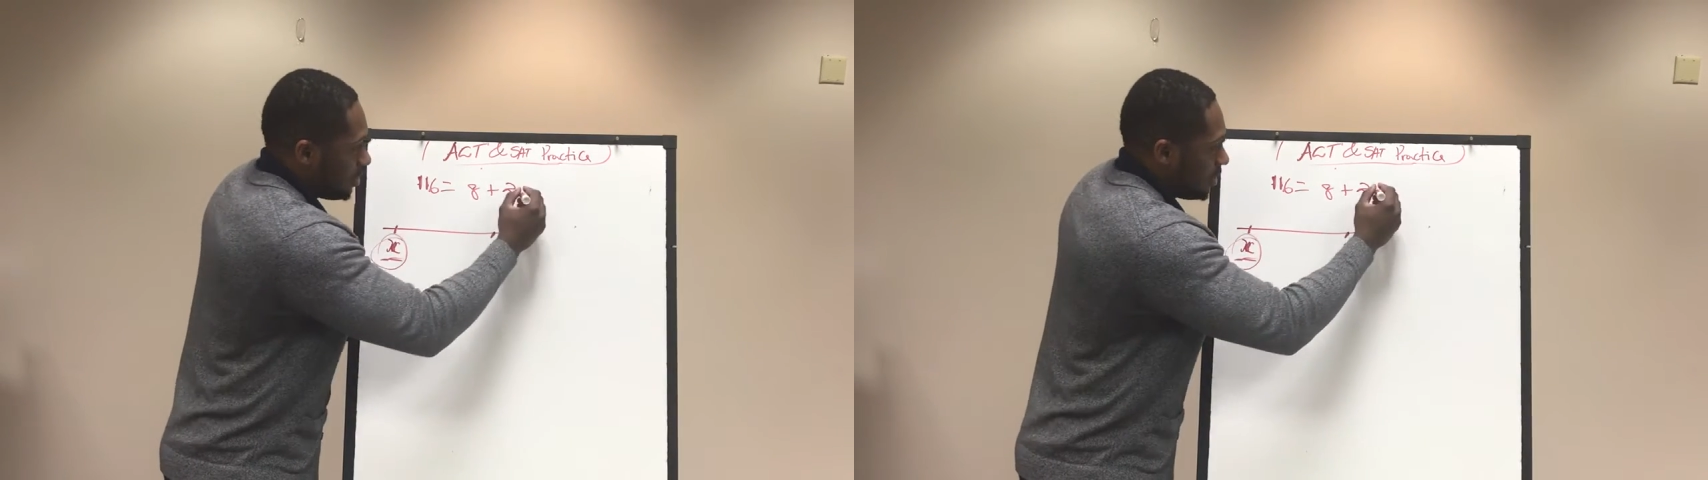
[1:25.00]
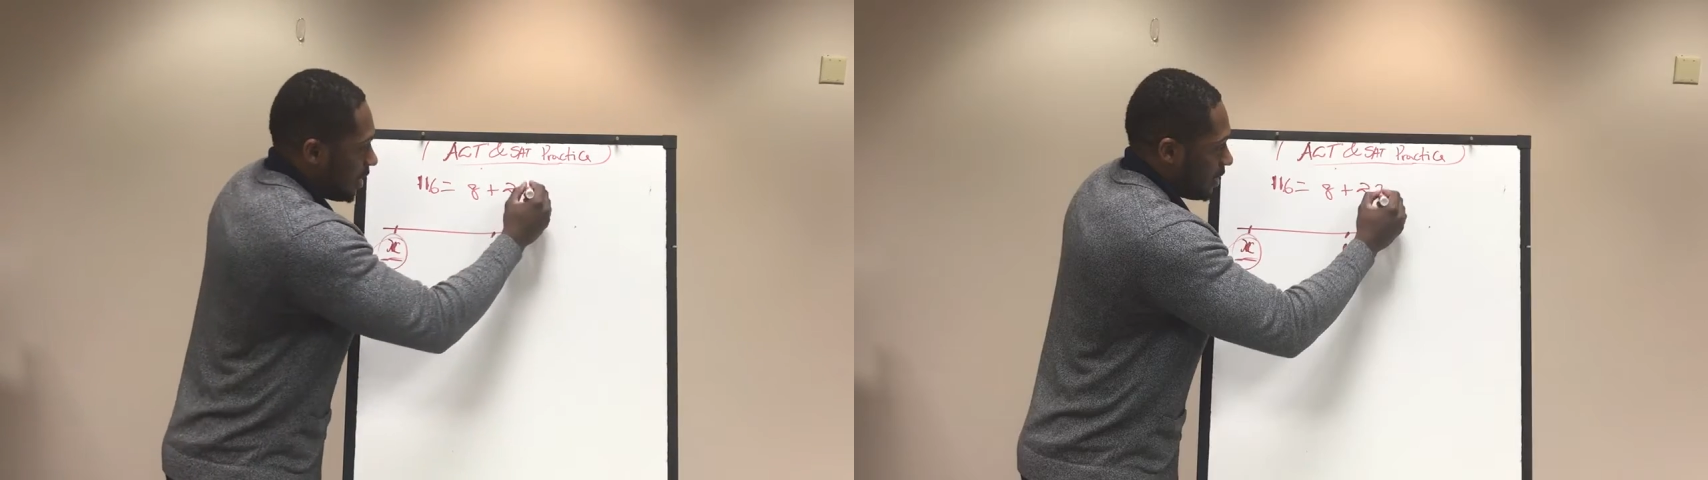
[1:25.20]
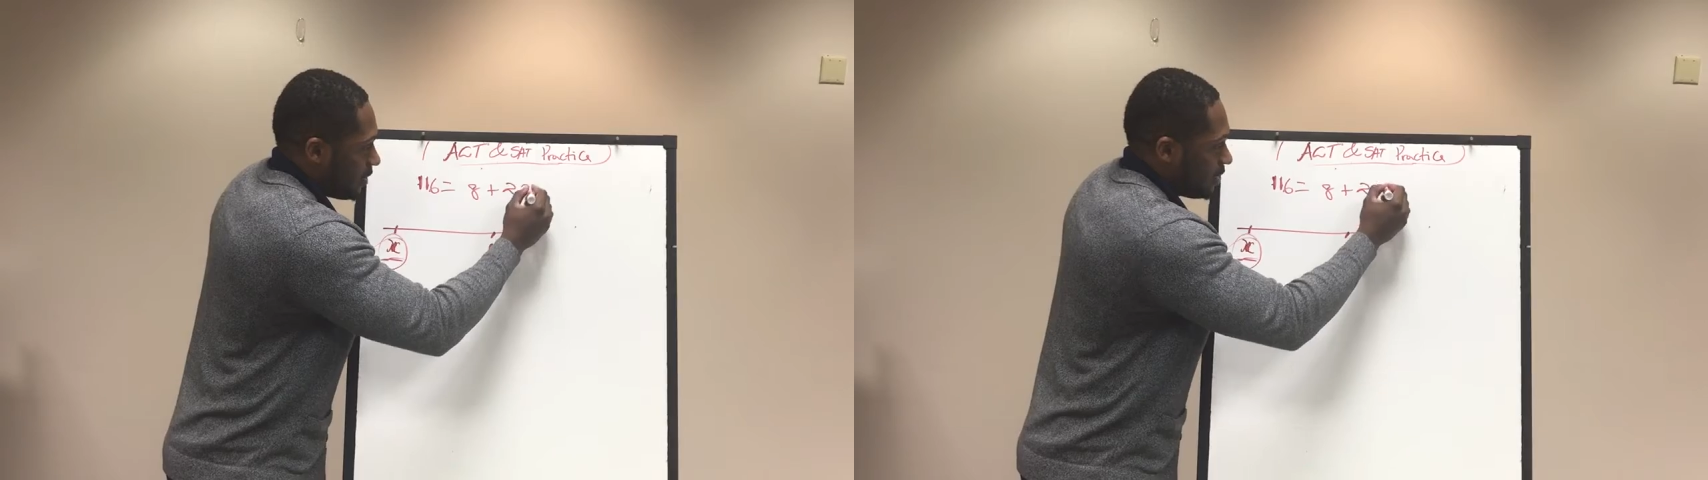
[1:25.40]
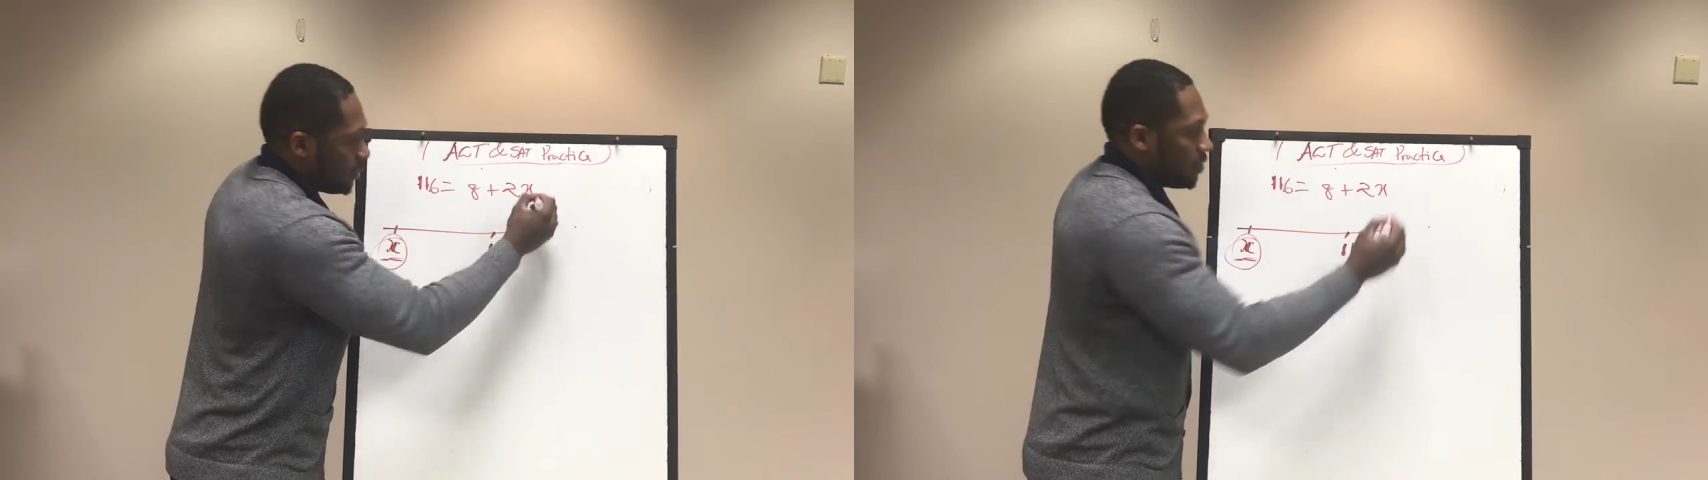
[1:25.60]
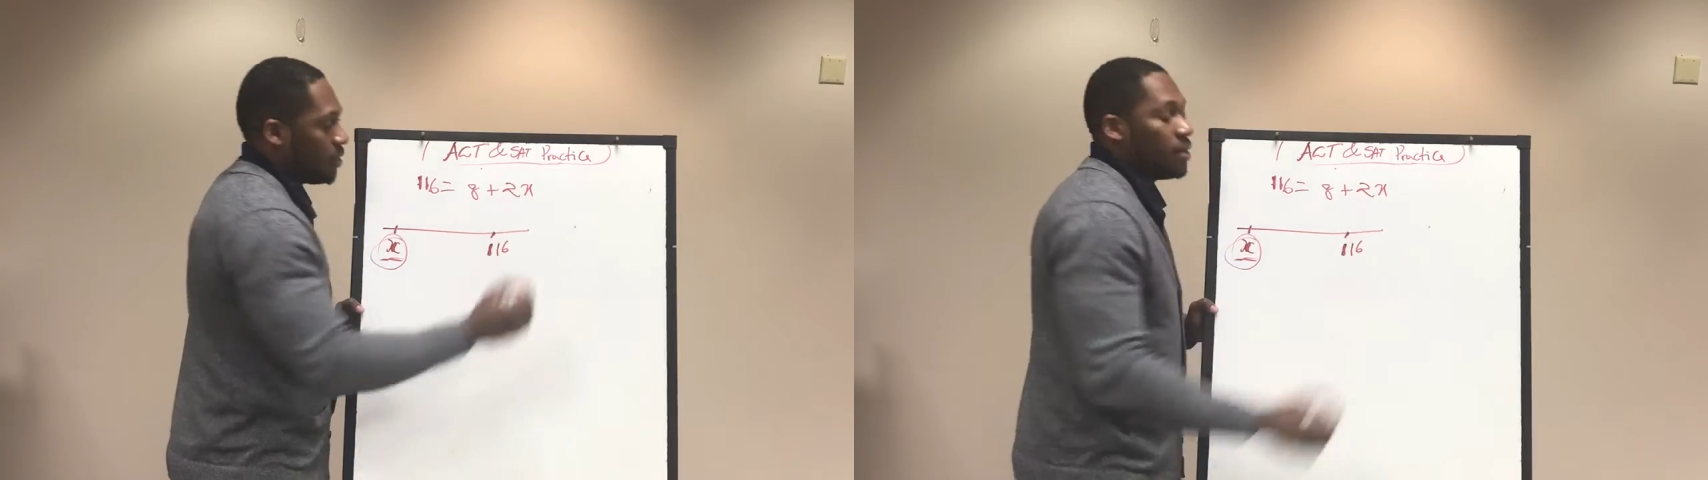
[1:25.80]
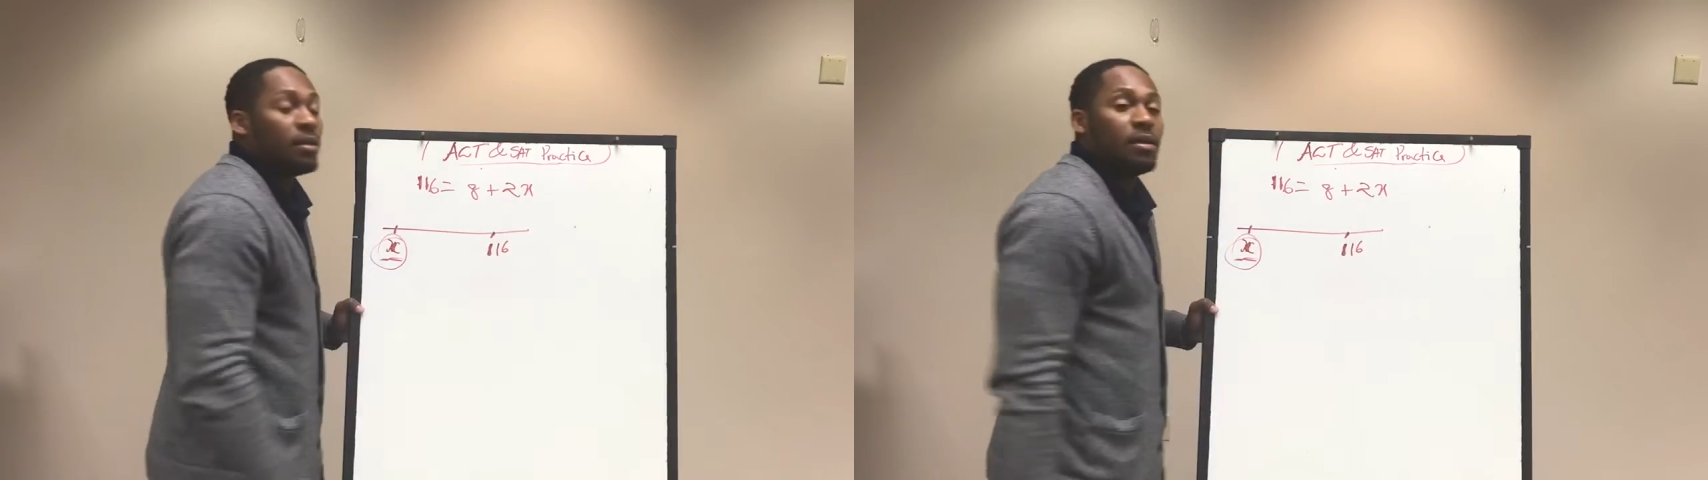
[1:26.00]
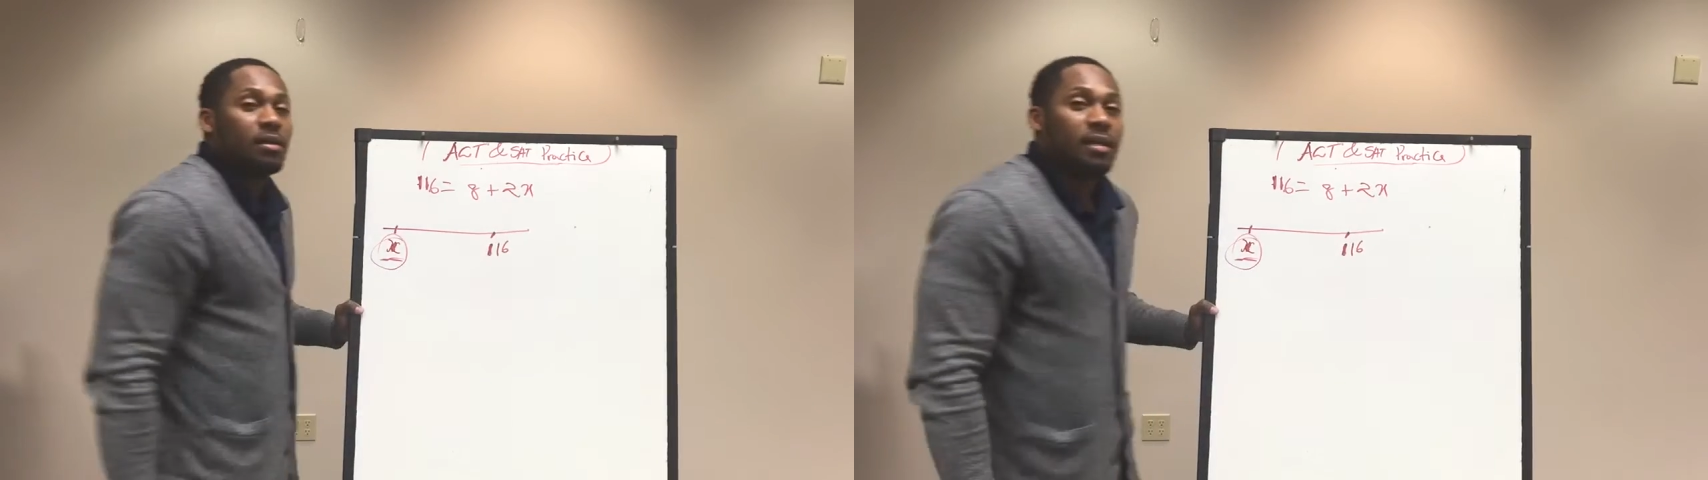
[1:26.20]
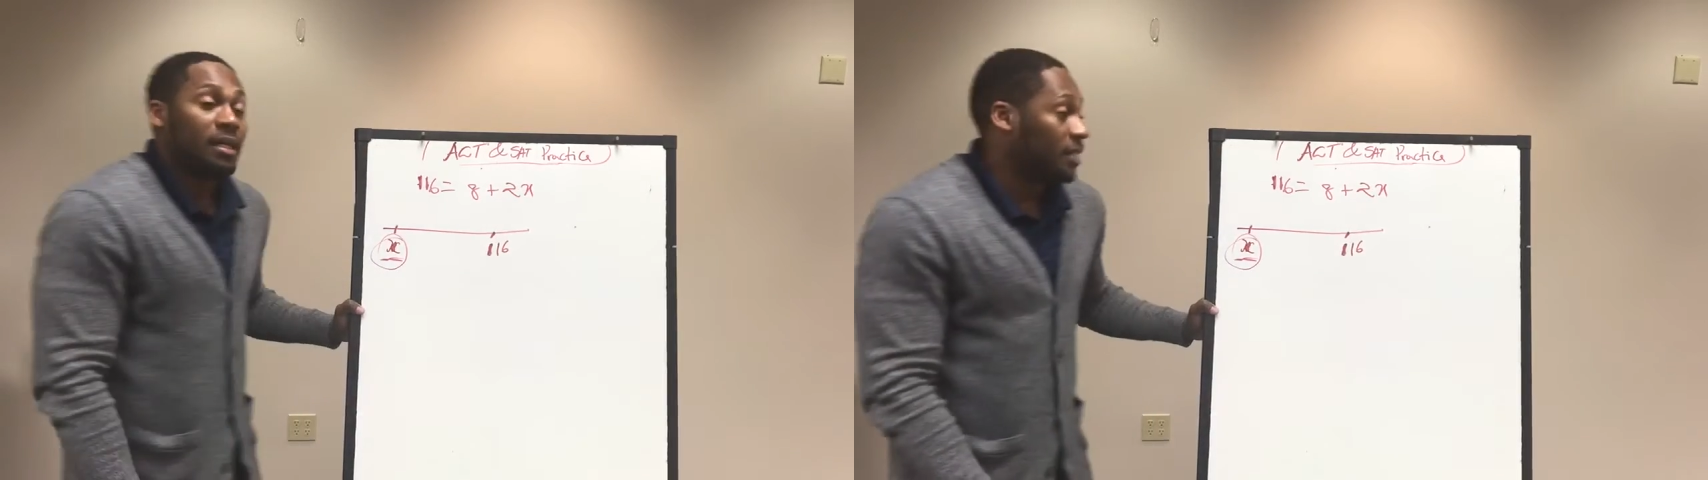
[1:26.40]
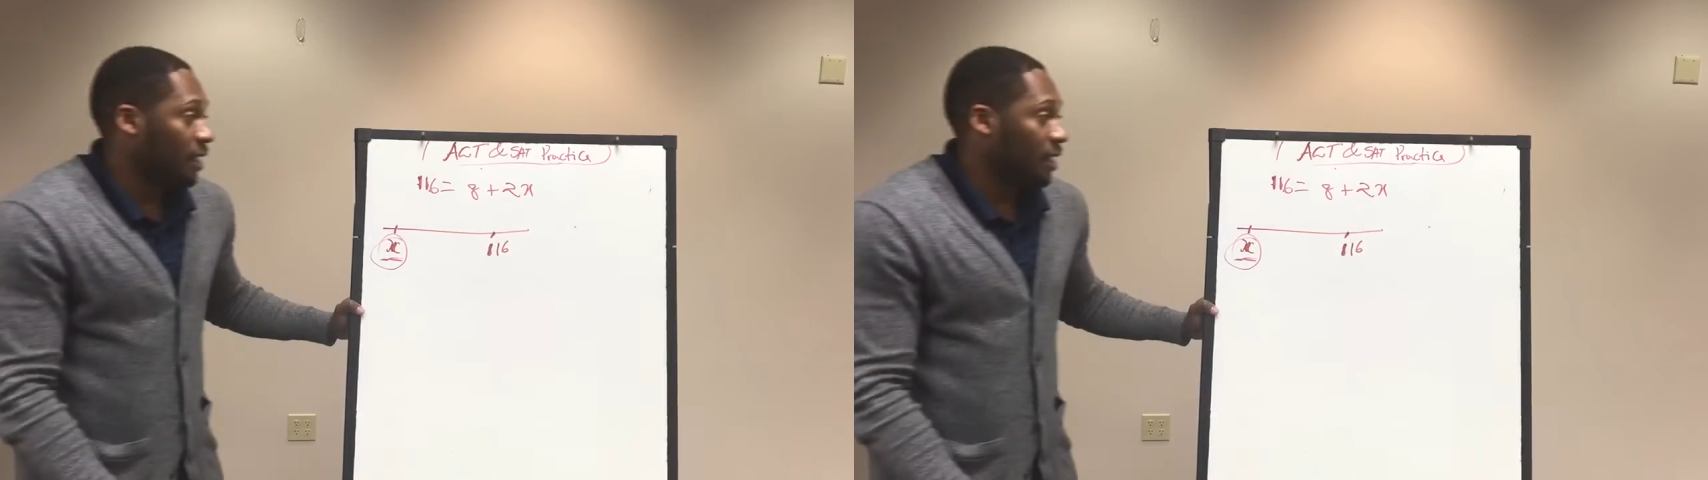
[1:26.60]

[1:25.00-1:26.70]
year? X. That's